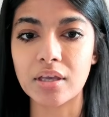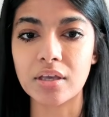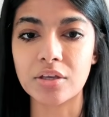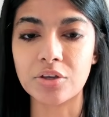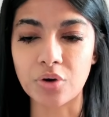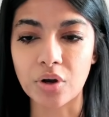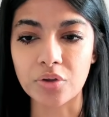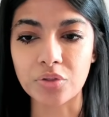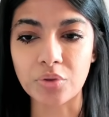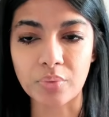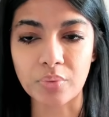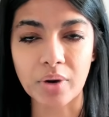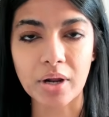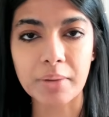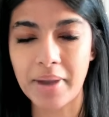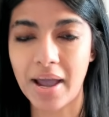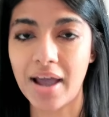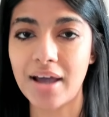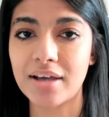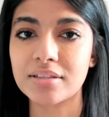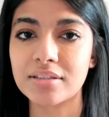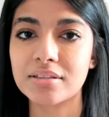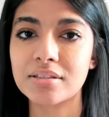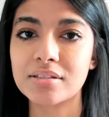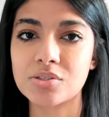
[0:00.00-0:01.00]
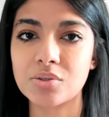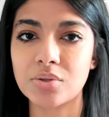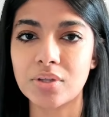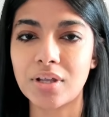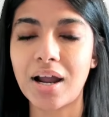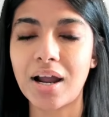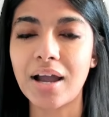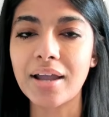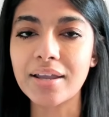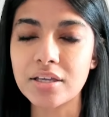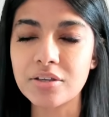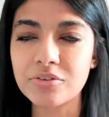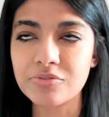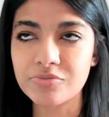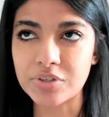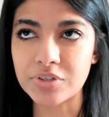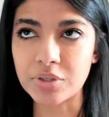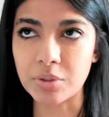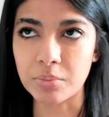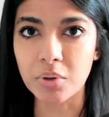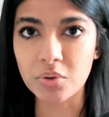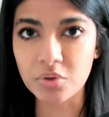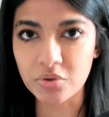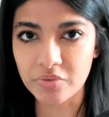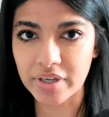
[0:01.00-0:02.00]
on the right path, so that I can feel
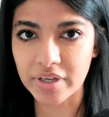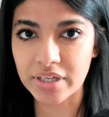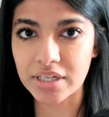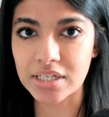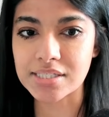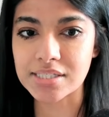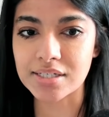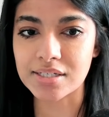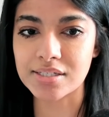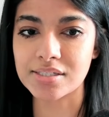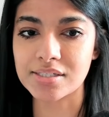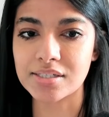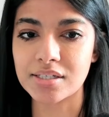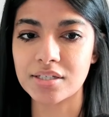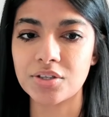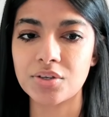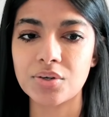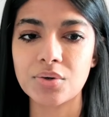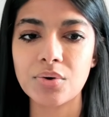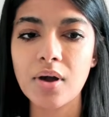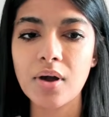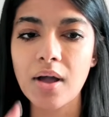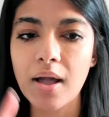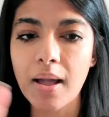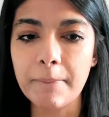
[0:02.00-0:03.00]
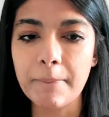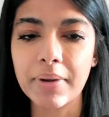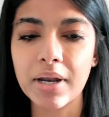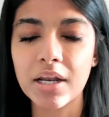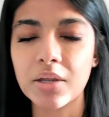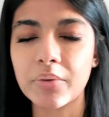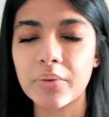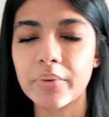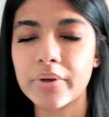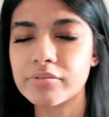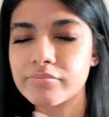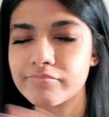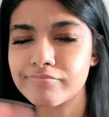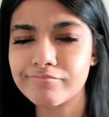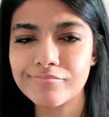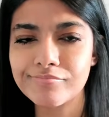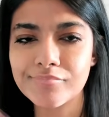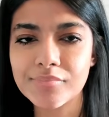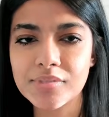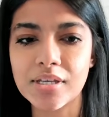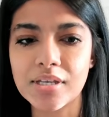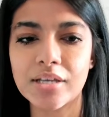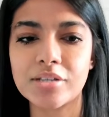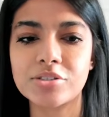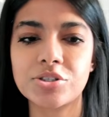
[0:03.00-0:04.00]
motivated to continue. But anyways,
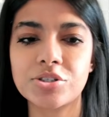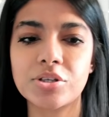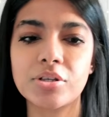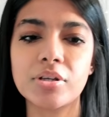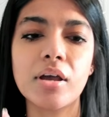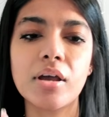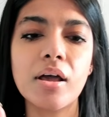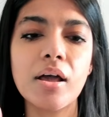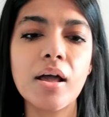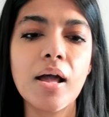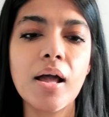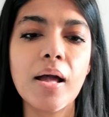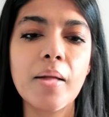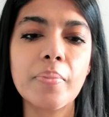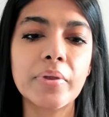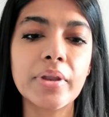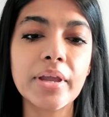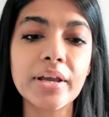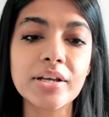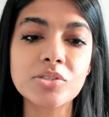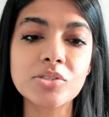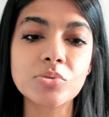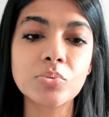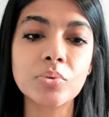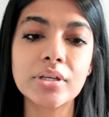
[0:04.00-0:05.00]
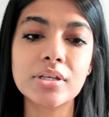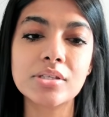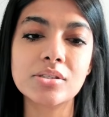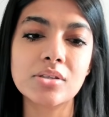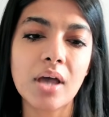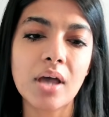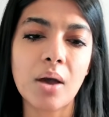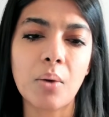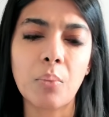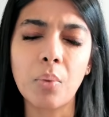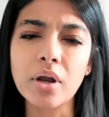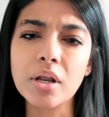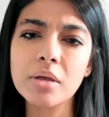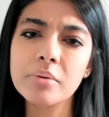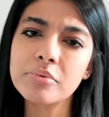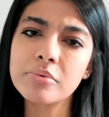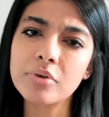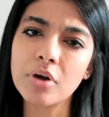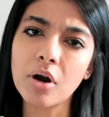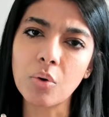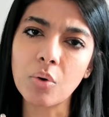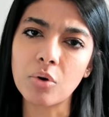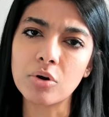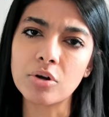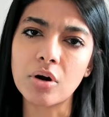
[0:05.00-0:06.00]
tangent. The next one is, what
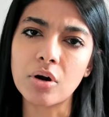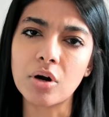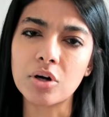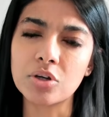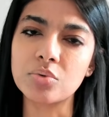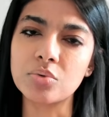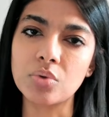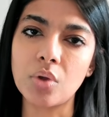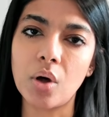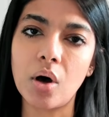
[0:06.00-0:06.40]
are you